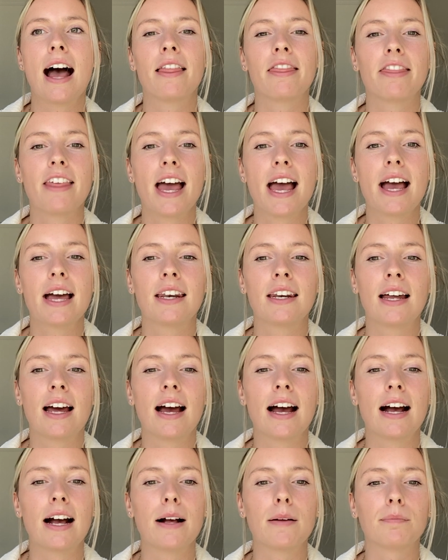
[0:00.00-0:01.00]
And then
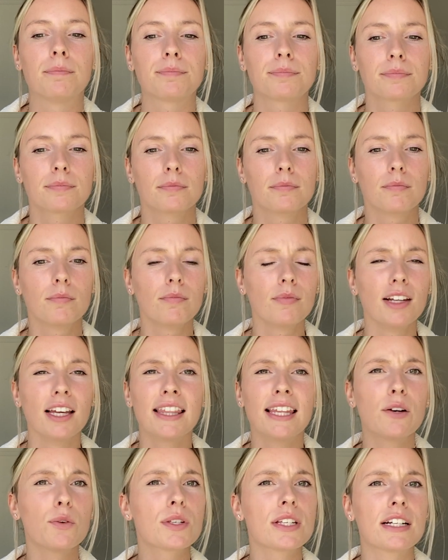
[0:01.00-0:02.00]

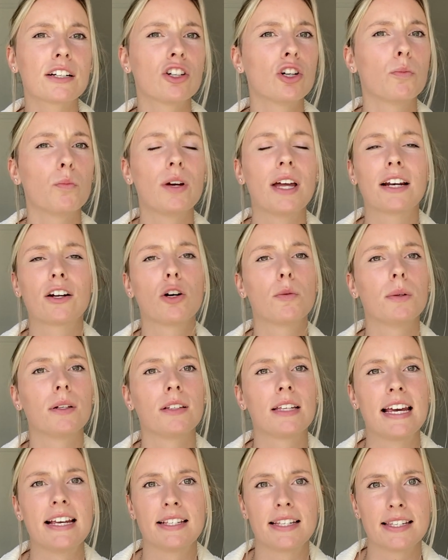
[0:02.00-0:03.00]
we had a couple of
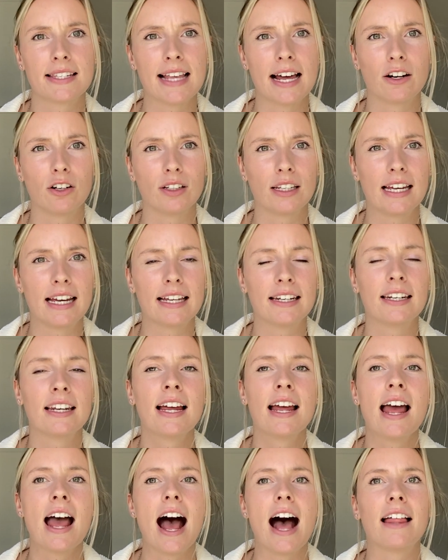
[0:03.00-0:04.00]
days to settle in,
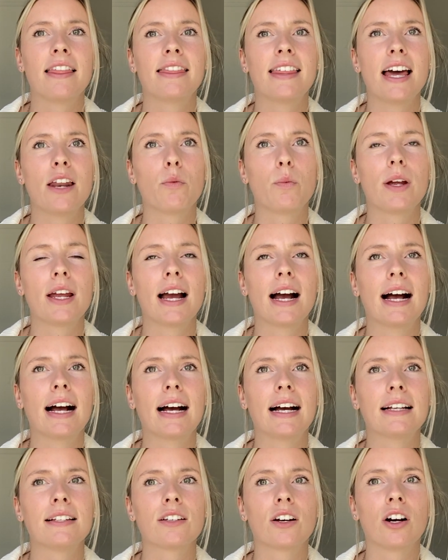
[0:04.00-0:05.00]
and then we
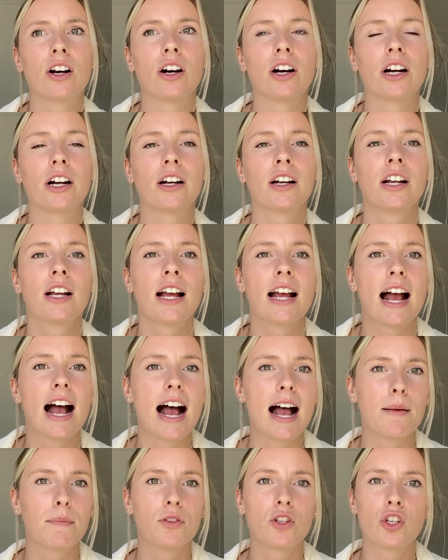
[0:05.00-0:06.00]
had our
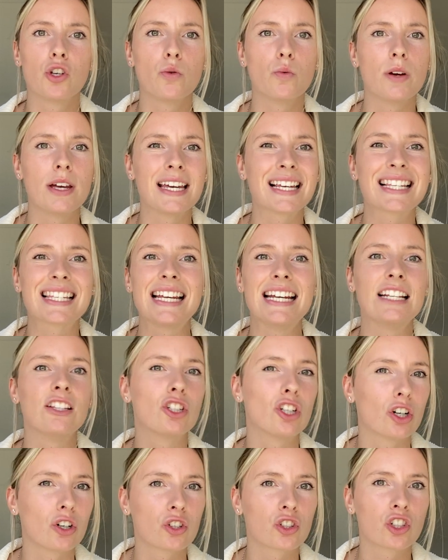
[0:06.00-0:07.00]
2 weeks
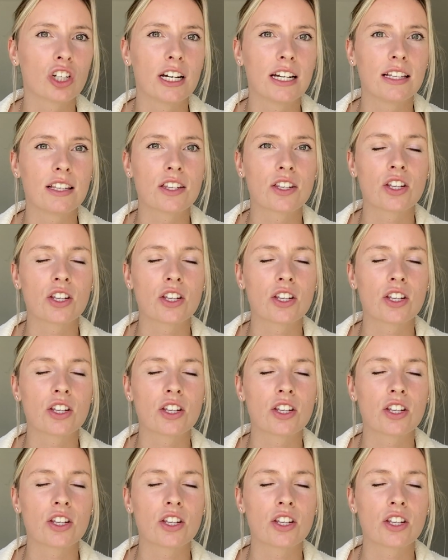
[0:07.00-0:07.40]
induction.